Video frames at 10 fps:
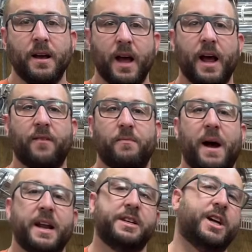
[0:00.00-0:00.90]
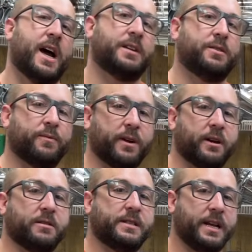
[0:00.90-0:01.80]
Hey everybody, Josh over
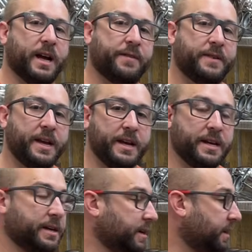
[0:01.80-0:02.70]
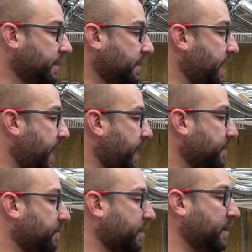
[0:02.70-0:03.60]
here at CFT. Today I
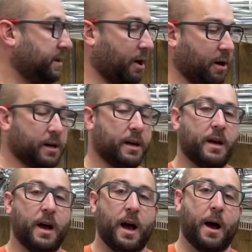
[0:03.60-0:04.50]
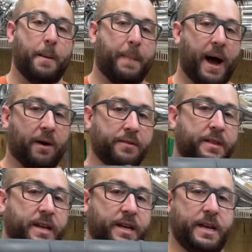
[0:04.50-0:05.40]
want to talk about
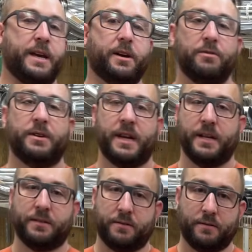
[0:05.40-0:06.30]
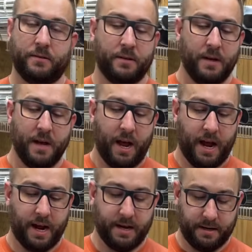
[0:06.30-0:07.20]
the Ecodiesel,
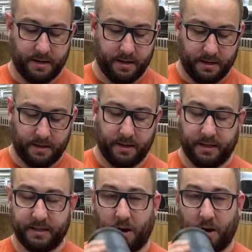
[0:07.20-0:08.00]
and these